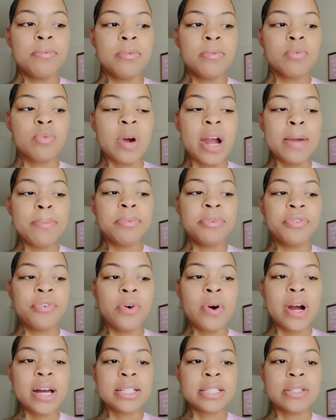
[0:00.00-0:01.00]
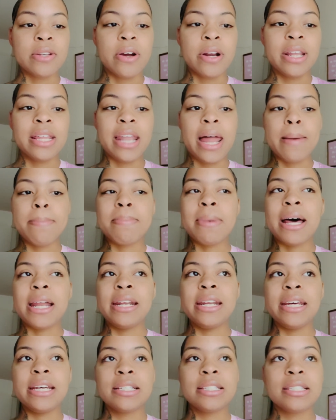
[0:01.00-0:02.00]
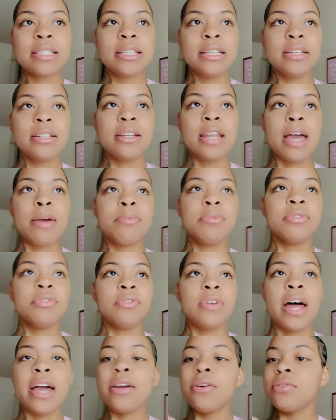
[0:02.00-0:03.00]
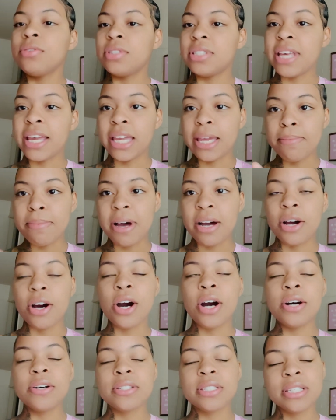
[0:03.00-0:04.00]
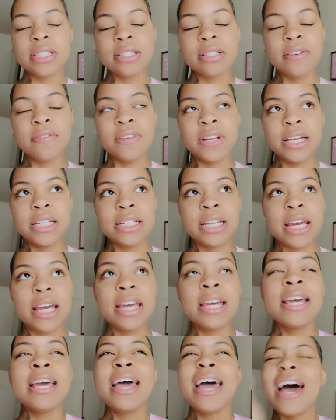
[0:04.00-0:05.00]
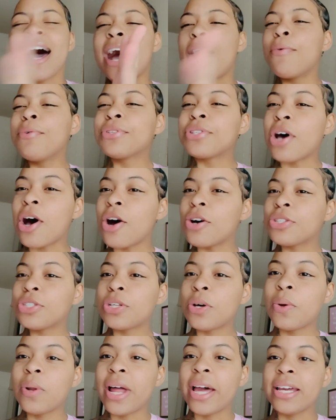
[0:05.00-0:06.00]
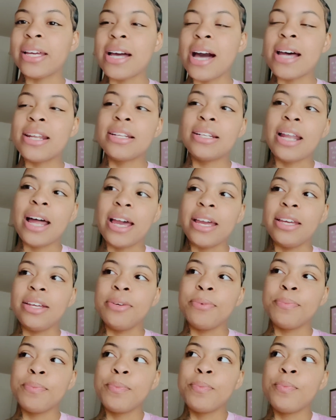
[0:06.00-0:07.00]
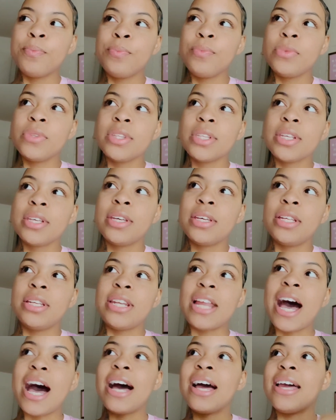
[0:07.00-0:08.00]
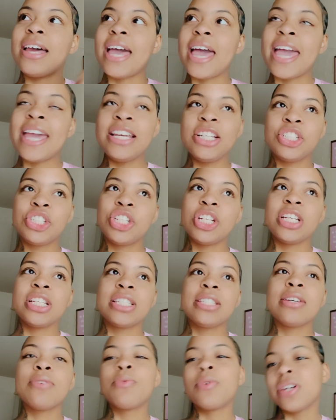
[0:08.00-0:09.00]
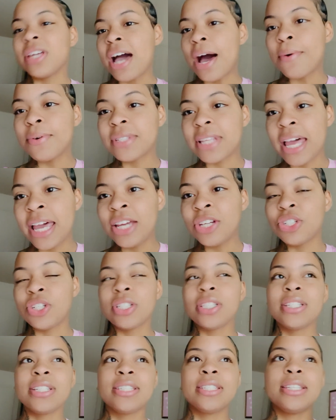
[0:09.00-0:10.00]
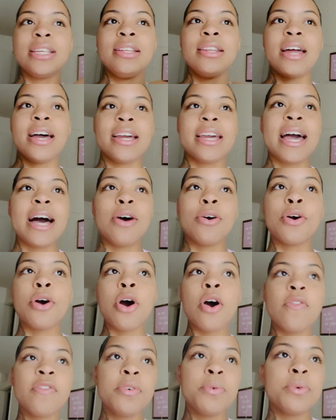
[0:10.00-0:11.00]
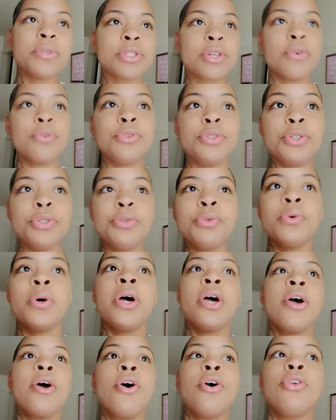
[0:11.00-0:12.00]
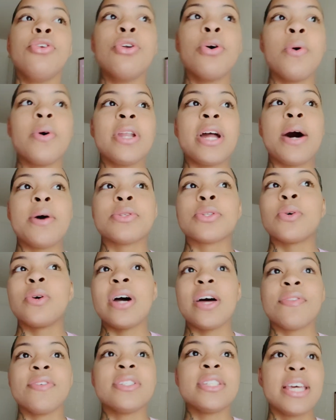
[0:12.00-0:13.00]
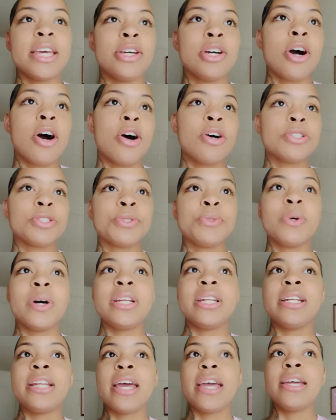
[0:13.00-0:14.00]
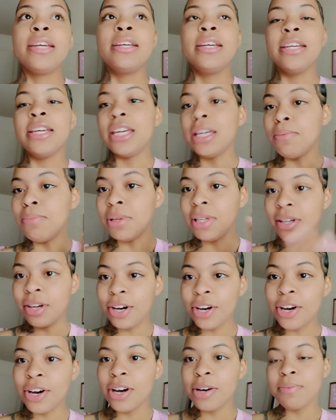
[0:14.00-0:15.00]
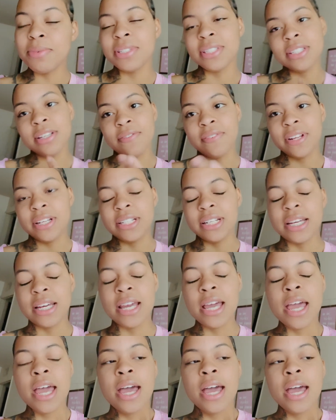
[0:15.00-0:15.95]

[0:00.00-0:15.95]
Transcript: right before I started like my nesting, like with like taking my calls and stuff like that, I was also like kind of like not anxious. Well, yeah, I was anxious to see like how Kobe was going to do, knowing I was going to have to take calls throughout the day and he'd be up and stuff like that.